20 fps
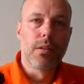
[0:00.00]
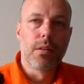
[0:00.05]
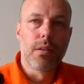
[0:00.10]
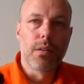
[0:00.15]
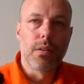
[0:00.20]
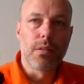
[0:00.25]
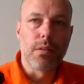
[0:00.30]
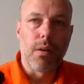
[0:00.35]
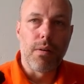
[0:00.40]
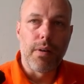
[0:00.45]

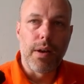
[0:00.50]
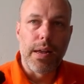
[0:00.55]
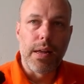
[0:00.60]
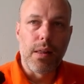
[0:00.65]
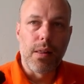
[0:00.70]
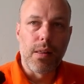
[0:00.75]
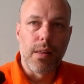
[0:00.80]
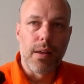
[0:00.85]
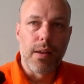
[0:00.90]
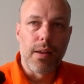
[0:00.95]
So
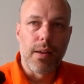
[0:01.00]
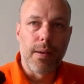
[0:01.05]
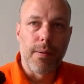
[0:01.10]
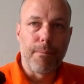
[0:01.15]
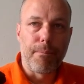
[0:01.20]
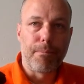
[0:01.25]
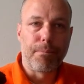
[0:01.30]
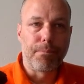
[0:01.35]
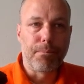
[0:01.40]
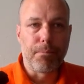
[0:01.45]

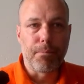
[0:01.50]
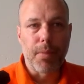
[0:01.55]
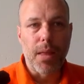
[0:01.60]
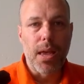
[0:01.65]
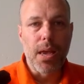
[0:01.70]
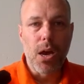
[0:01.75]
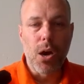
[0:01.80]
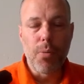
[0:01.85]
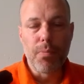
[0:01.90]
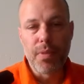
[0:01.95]
I
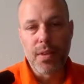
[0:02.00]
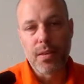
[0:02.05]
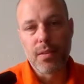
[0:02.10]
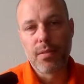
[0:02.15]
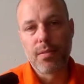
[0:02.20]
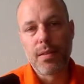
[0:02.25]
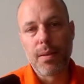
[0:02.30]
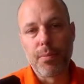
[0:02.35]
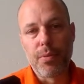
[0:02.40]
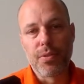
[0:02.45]
hope this
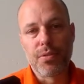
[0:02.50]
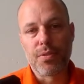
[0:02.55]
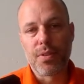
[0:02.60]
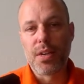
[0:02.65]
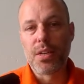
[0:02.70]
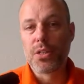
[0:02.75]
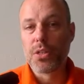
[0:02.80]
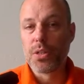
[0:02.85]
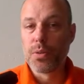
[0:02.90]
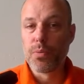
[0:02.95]

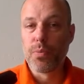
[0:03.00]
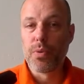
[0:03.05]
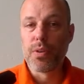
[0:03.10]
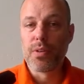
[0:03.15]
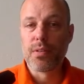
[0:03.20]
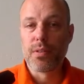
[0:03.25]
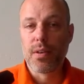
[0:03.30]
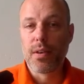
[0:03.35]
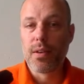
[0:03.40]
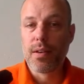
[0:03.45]
demonstration
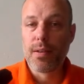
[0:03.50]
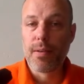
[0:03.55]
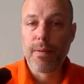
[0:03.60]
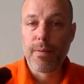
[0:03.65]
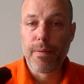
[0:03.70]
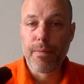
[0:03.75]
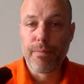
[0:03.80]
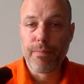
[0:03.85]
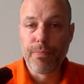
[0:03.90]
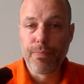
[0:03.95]
was
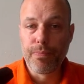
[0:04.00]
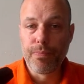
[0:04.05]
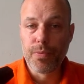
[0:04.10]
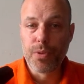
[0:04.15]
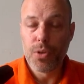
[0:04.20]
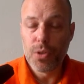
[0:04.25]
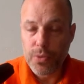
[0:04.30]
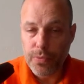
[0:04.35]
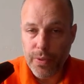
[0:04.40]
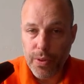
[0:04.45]

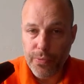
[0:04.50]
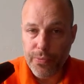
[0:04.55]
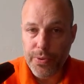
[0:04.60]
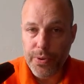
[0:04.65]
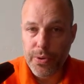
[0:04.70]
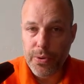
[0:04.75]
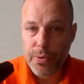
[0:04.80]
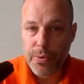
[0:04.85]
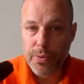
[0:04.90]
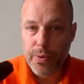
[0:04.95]
useful for
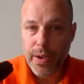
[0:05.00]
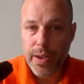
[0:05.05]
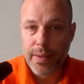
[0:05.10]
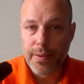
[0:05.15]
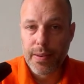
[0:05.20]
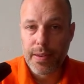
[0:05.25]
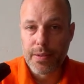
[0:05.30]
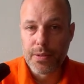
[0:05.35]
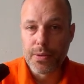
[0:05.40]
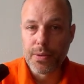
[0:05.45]
you and
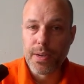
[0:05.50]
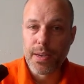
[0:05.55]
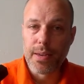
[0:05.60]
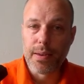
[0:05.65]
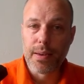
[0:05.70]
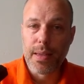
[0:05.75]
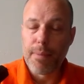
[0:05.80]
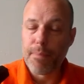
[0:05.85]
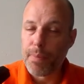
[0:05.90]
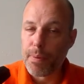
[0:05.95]
that you
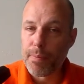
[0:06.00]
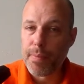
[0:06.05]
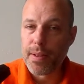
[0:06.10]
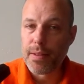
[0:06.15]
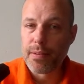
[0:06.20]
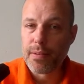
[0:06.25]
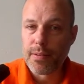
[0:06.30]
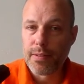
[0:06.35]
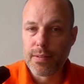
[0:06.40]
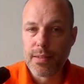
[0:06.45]
can
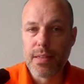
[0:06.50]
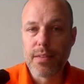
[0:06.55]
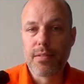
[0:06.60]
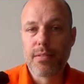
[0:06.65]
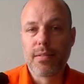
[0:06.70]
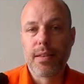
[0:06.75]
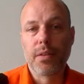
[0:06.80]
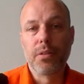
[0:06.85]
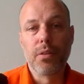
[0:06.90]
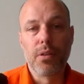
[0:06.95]
implement this
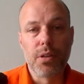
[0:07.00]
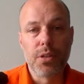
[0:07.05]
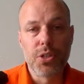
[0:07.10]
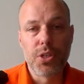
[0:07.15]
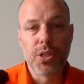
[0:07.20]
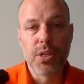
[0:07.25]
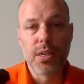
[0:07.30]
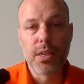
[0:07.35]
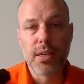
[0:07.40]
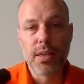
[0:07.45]

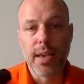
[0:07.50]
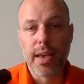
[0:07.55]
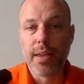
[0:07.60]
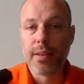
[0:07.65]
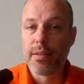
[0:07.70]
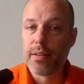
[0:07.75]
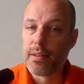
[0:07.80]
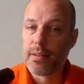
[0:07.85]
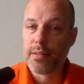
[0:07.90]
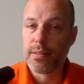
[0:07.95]
technology
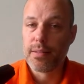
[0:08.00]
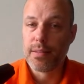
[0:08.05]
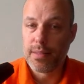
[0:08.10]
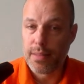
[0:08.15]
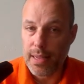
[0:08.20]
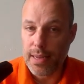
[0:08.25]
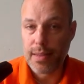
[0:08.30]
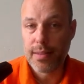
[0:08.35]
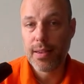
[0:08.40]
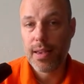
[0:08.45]
and
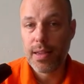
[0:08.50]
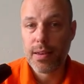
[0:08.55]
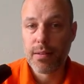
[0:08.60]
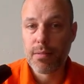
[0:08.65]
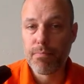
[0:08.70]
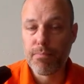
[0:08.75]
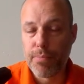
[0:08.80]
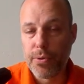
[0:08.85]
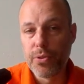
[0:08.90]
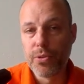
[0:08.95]
that it
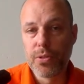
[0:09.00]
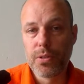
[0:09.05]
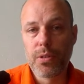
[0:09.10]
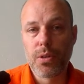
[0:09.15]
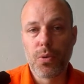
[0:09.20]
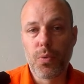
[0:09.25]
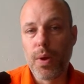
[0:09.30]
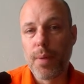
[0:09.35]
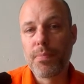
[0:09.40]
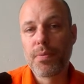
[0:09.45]
can boost your
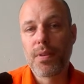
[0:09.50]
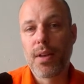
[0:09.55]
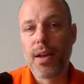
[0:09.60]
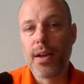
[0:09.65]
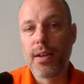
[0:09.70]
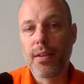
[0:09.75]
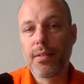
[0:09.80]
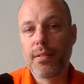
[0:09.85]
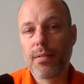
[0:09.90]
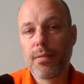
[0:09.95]

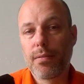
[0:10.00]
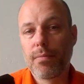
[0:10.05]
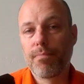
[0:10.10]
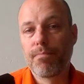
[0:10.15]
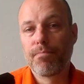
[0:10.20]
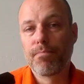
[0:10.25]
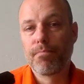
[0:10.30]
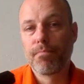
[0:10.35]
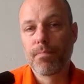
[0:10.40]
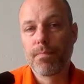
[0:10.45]
website
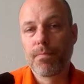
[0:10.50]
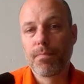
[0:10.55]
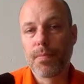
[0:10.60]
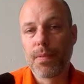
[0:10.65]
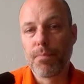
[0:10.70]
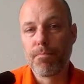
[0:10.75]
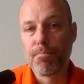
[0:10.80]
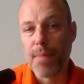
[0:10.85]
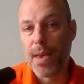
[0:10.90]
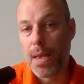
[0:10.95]

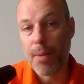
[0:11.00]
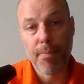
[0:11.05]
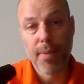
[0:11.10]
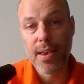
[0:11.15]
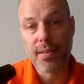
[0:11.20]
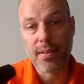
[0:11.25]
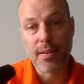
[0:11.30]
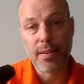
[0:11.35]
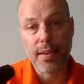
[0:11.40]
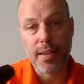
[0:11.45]

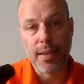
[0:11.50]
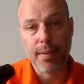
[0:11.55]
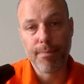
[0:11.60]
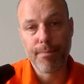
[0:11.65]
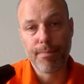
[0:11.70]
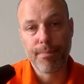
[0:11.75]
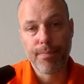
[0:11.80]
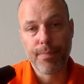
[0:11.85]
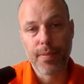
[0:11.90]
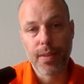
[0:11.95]
amazingly.
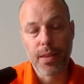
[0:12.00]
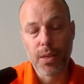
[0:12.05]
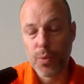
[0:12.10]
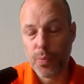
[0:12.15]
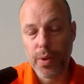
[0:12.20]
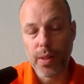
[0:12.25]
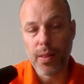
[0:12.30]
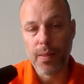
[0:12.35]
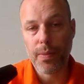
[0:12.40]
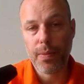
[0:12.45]
You
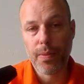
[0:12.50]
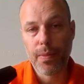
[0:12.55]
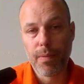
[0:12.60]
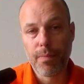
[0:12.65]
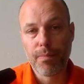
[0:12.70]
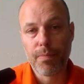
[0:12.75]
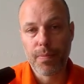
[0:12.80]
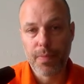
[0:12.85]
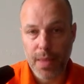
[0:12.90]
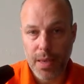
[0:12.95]
will.
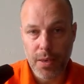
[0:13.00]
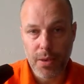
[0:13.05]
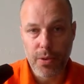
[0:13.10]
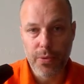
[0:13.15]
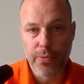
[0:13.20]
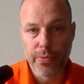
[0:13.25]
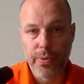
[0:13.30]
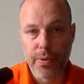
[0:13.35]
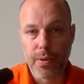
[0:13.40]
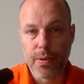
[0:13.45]
Thank you
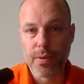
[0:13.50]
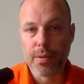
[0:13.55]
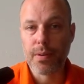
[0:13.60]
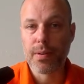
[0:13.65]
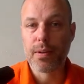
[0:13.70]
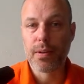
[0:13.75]
for